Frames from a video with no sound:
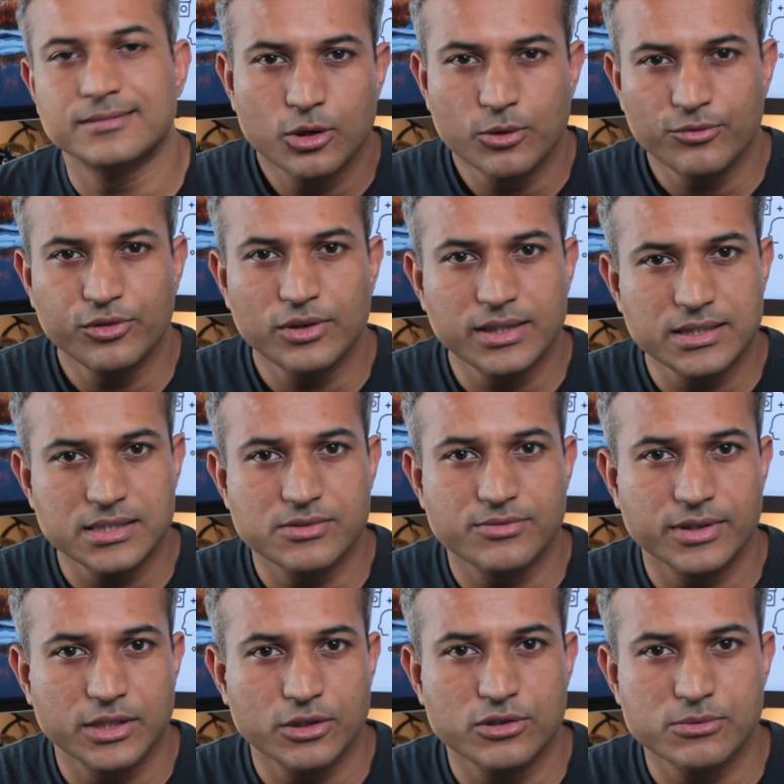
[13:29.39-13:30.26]
Hopefully this
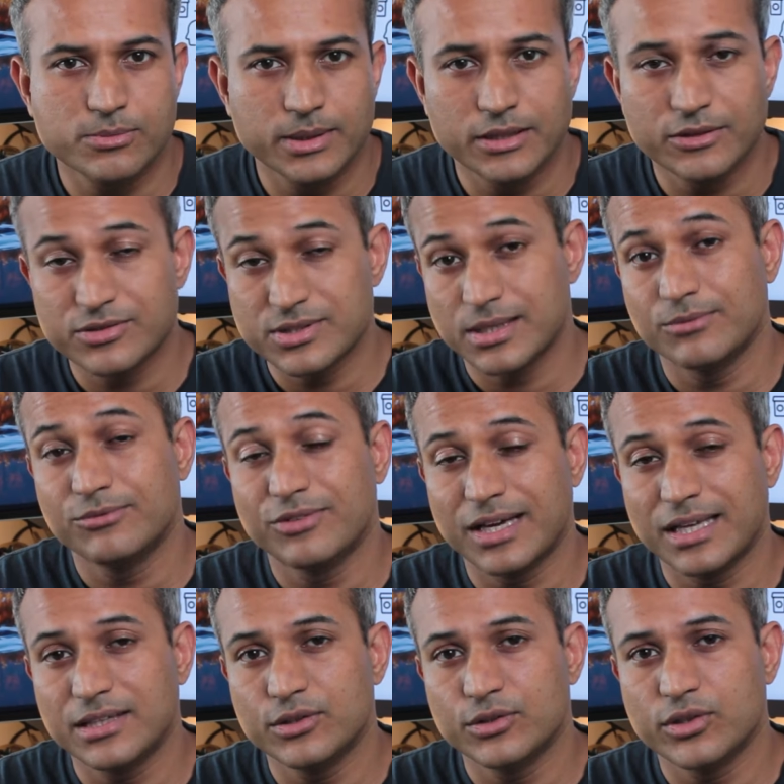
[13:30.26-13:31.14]
video has been of some
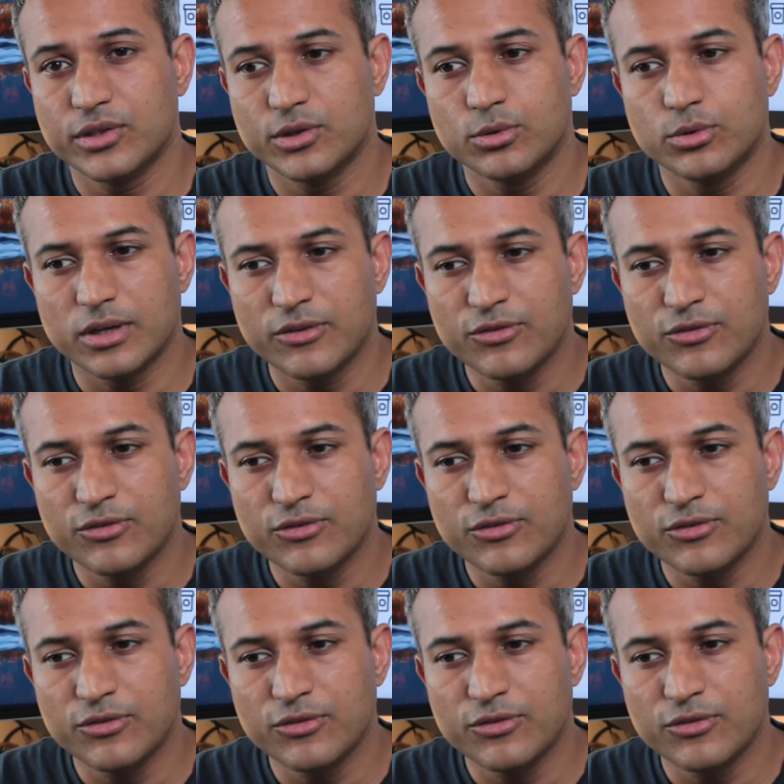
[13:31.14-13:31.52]
value to you.